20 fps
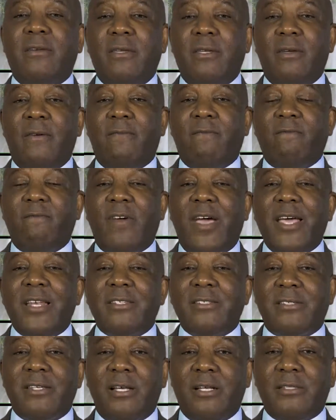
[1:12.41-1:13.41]
your
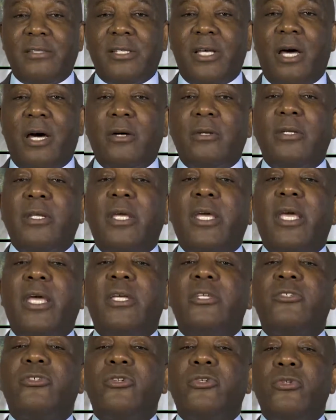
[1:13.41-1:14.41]
fat cells out
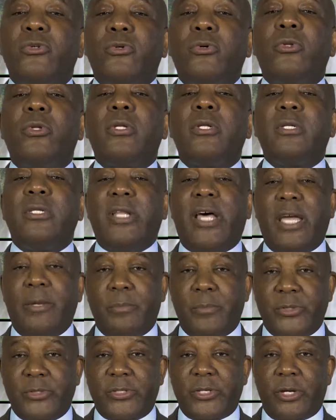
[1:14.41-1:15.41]
is to do
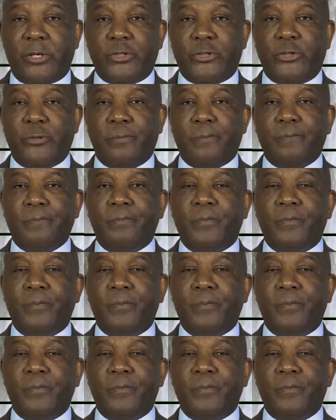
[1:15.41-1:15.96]
liposuction.